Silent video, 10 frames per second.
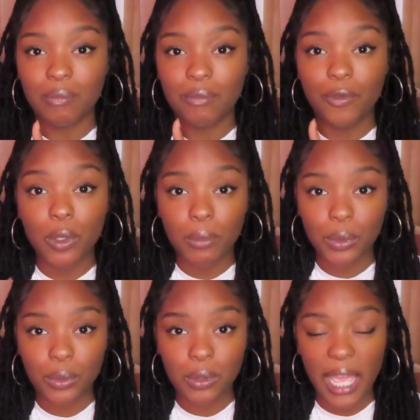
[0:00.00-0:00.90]
full
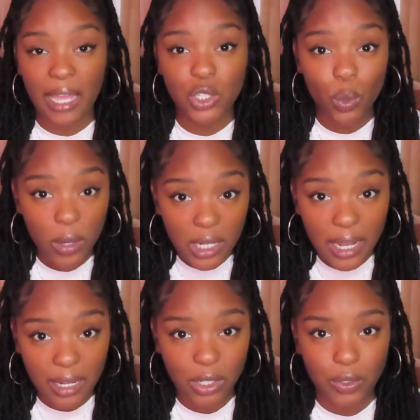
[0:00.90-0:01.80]
moon at
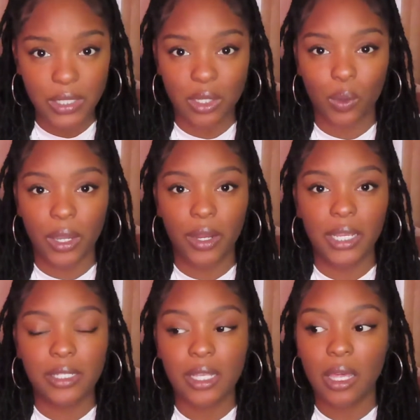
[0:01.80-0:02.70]
29 degrees
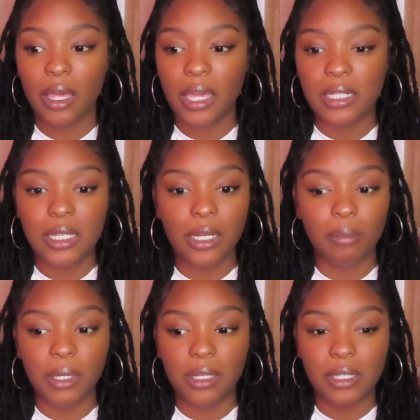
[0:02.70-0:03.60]
Aquarius, it's going to
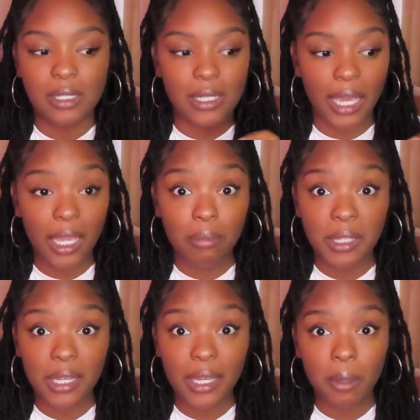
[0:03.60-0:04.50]
be the same
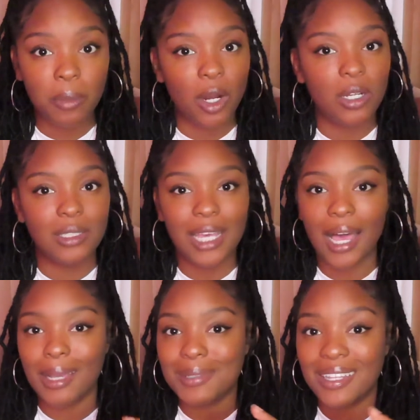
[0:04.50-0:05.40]
thing but
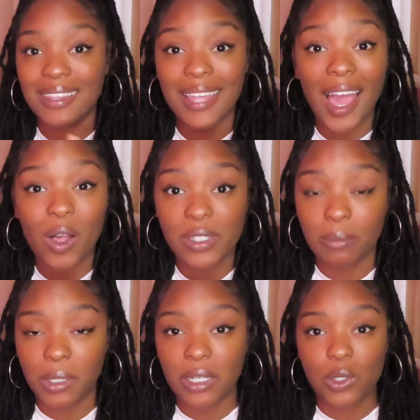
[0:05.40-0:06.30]
times
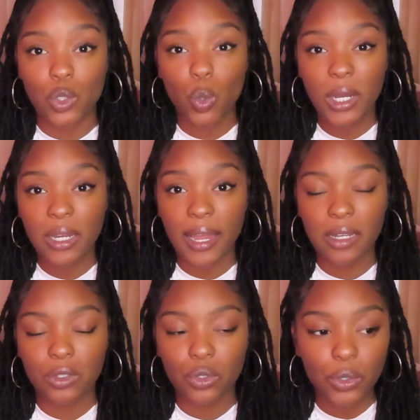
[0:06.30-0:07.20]
1,000, because the
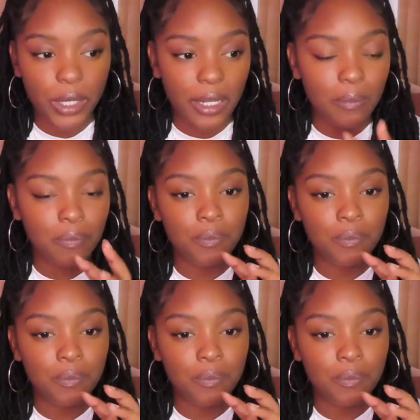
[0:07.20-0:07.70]
29th degree